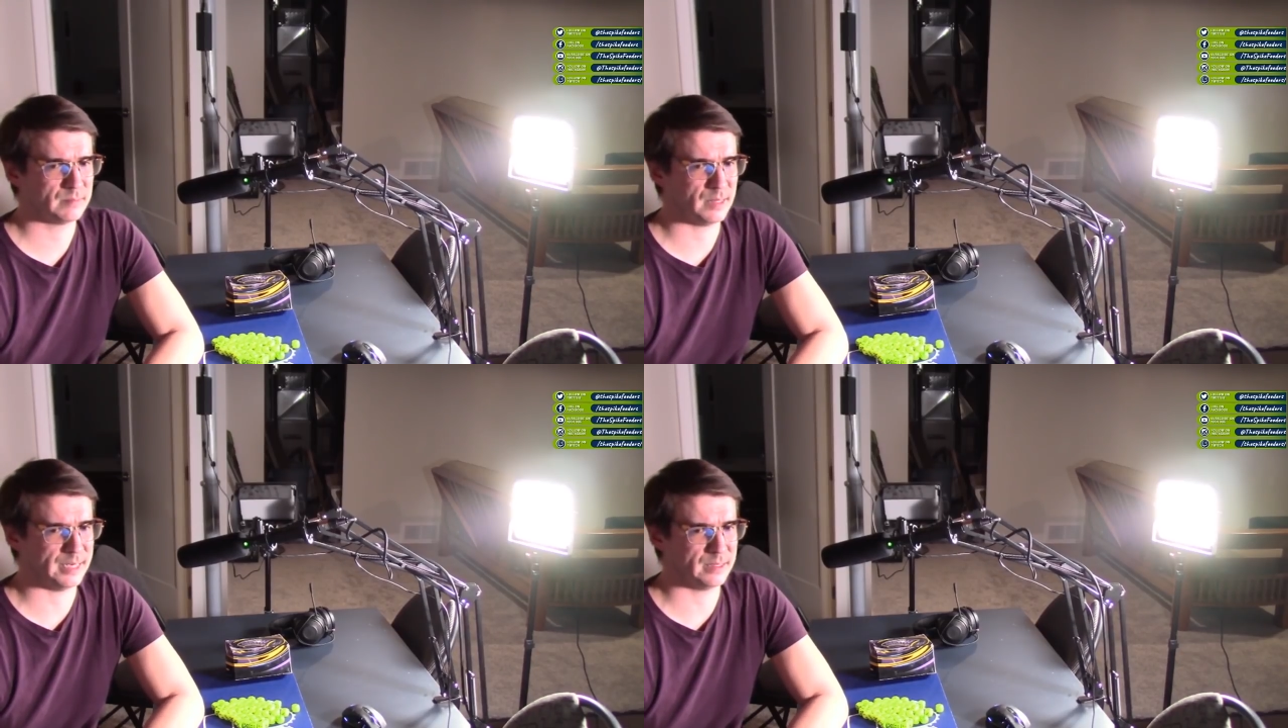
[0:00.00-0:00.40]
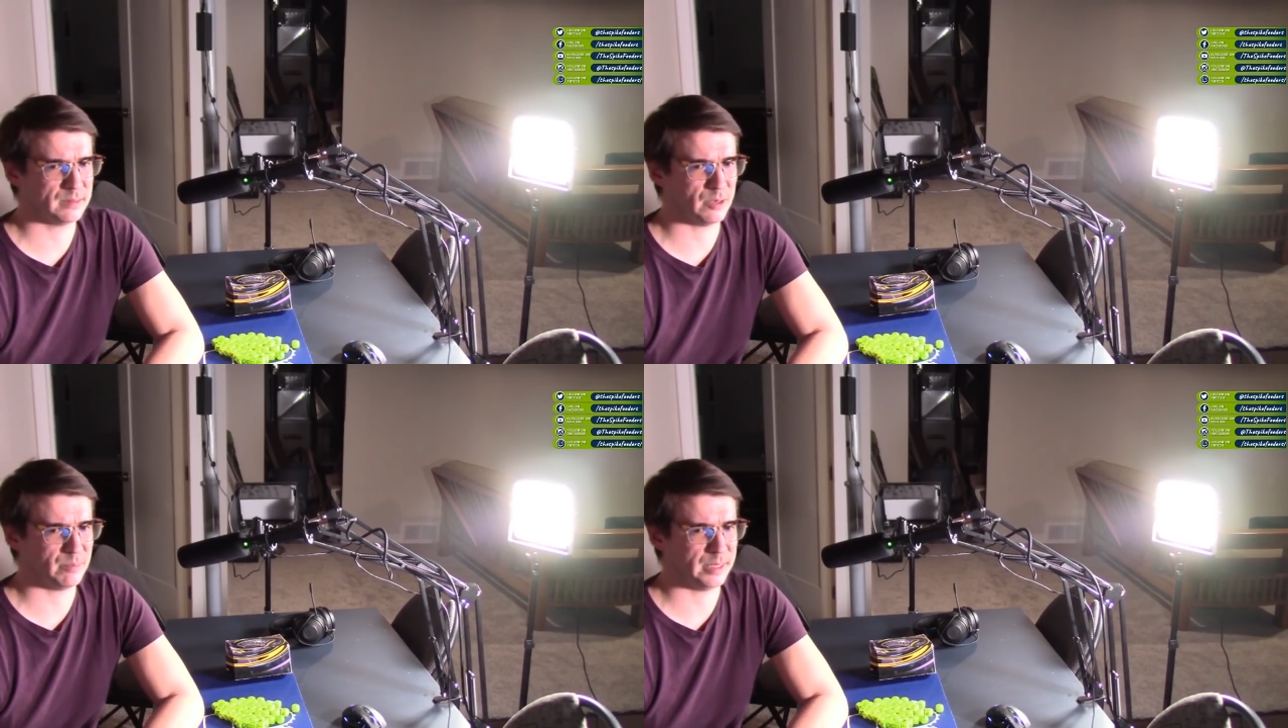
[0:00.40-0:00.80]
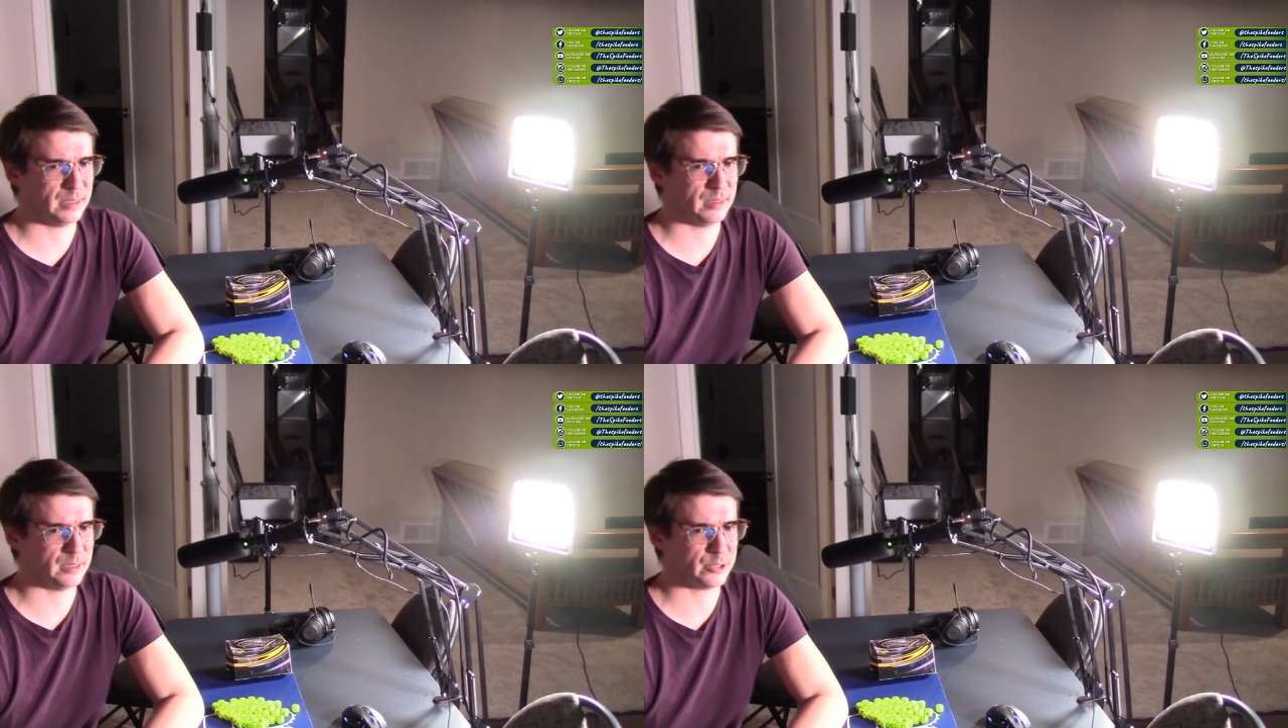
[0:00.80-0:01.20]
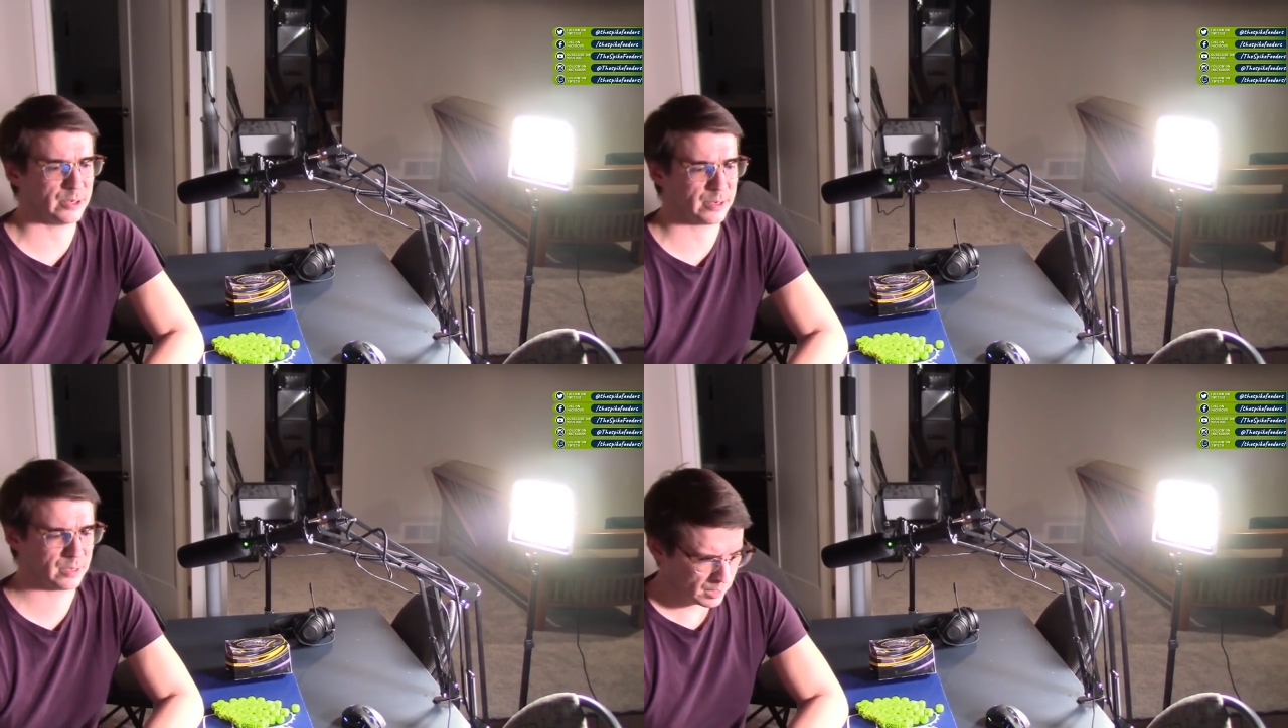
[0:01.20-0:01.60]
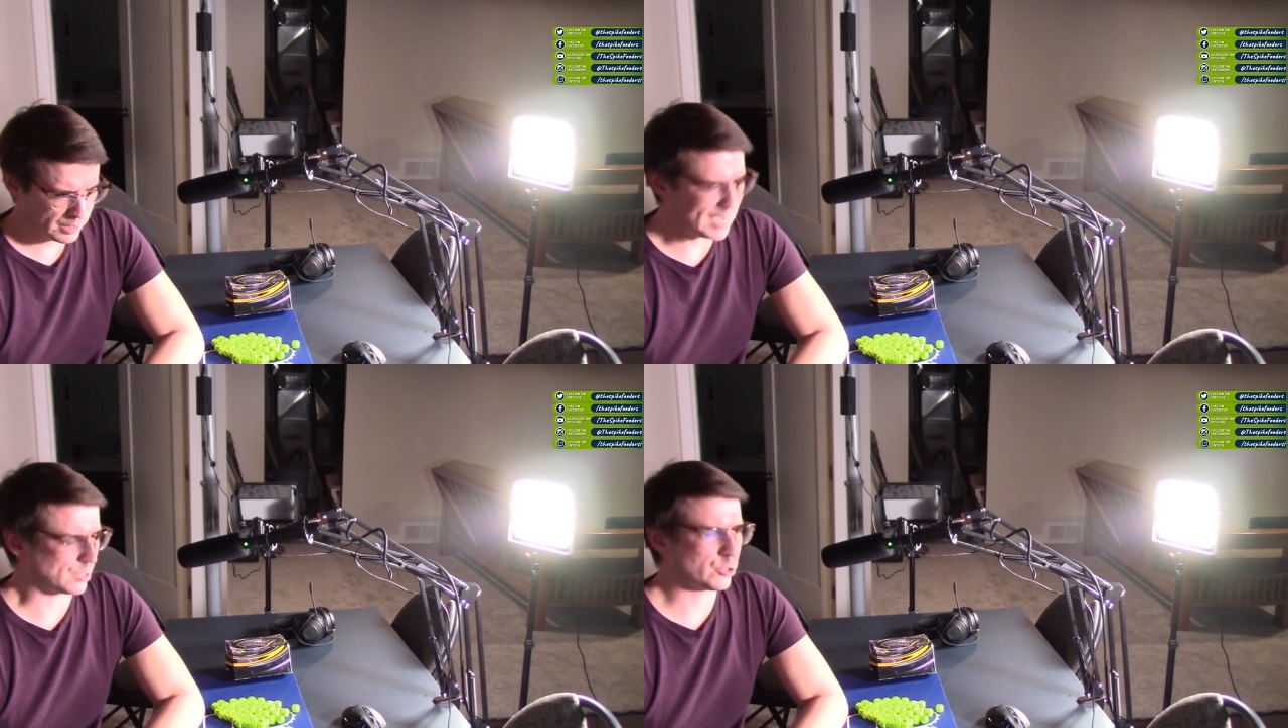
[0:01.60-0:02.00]
Like, don't be a jerk.
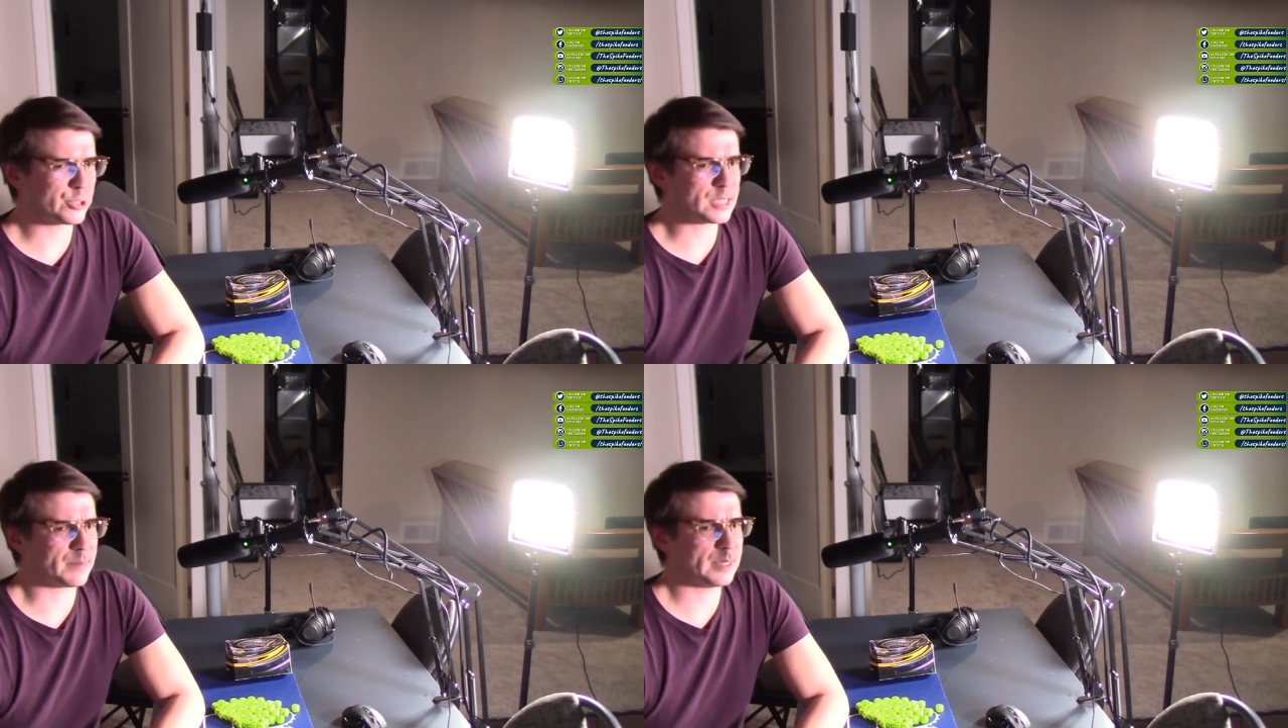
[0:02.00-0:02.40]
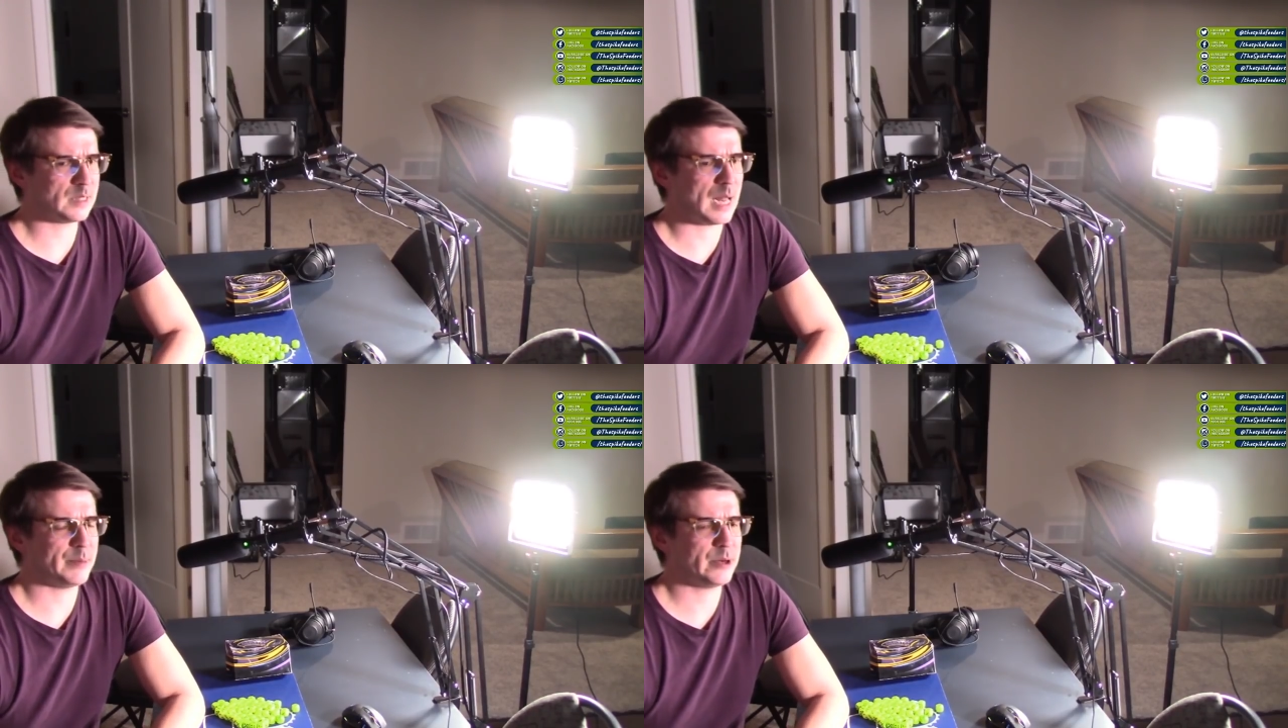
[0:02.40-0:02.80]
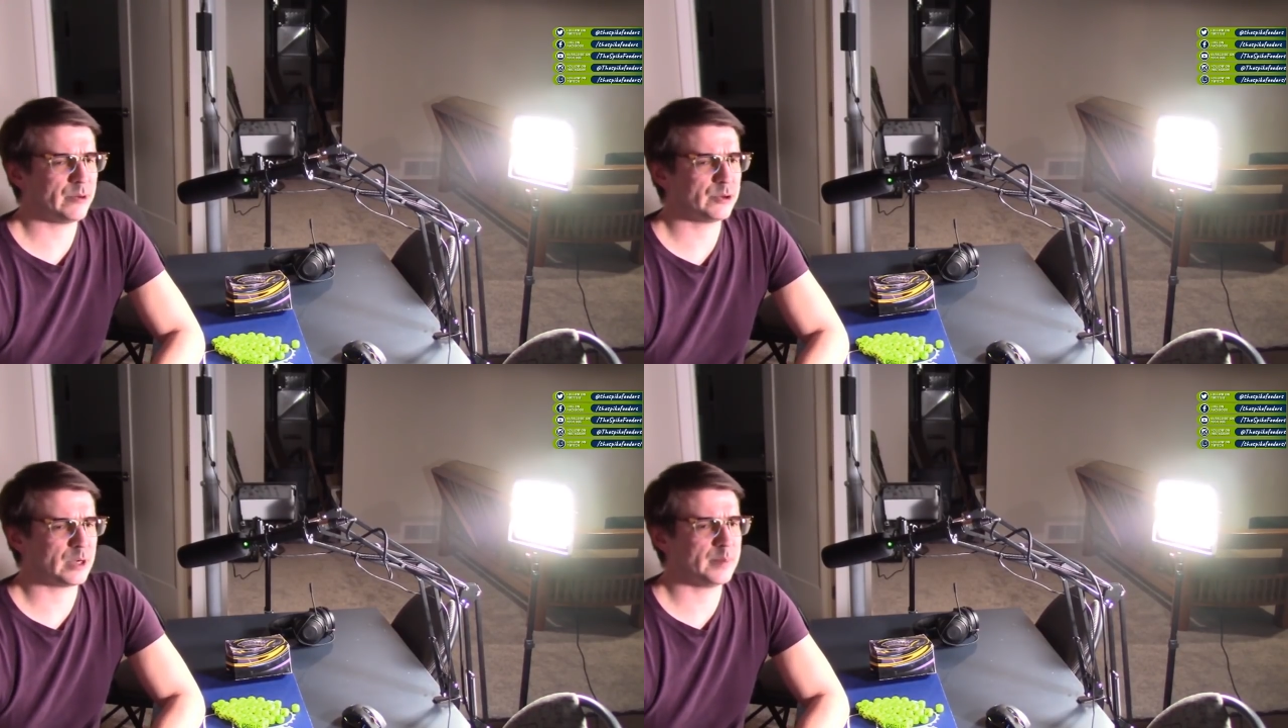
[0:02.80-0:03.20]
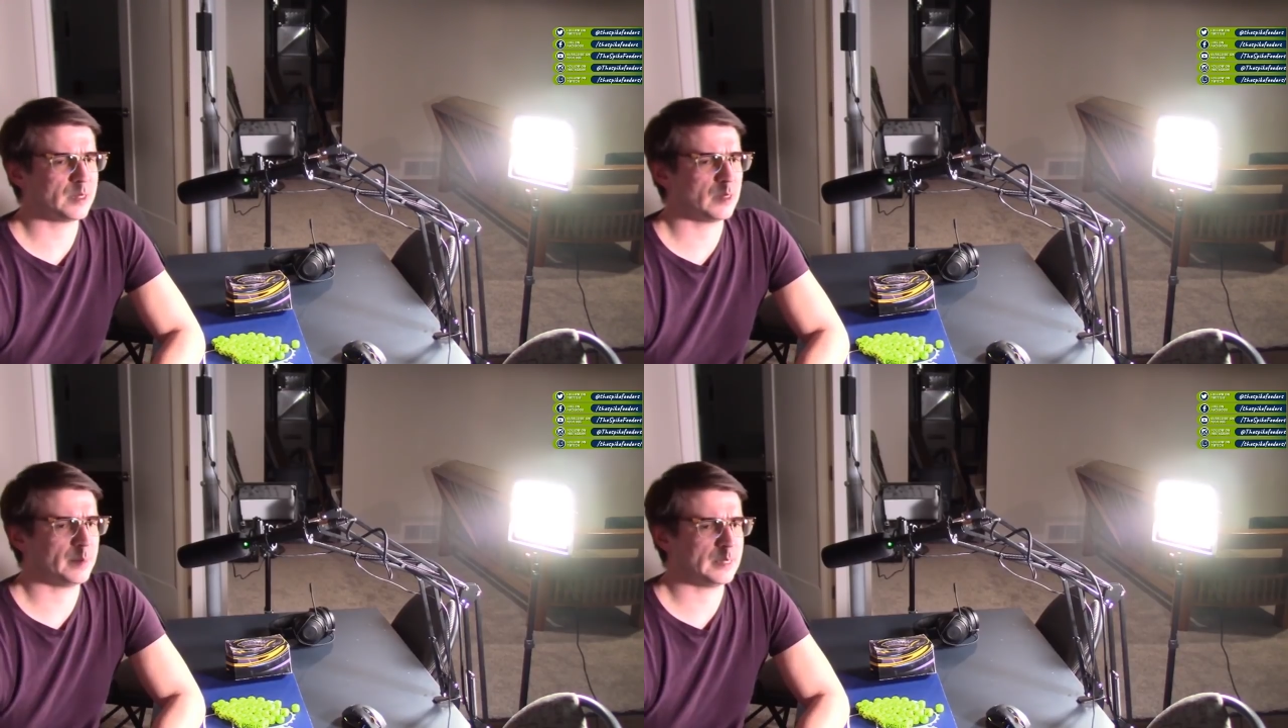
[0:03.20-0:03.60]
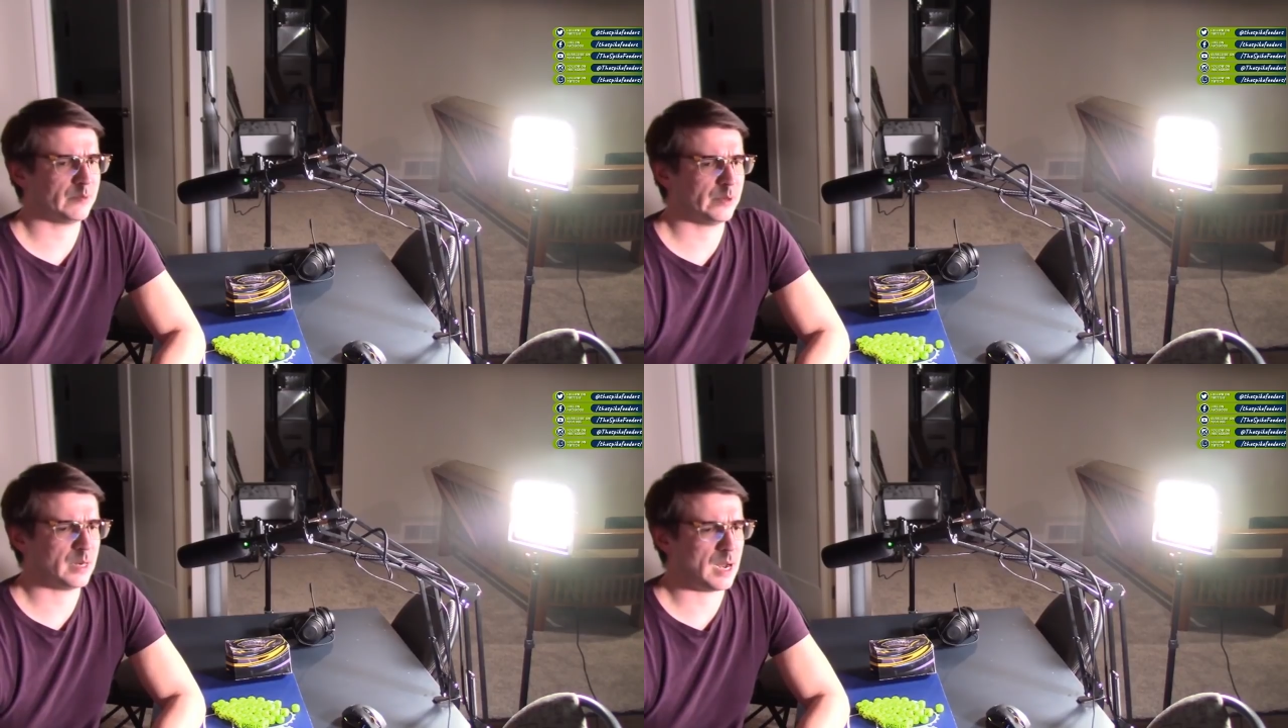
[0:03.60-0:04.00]
Yeah, searching somebody's library through stream is a little bit different.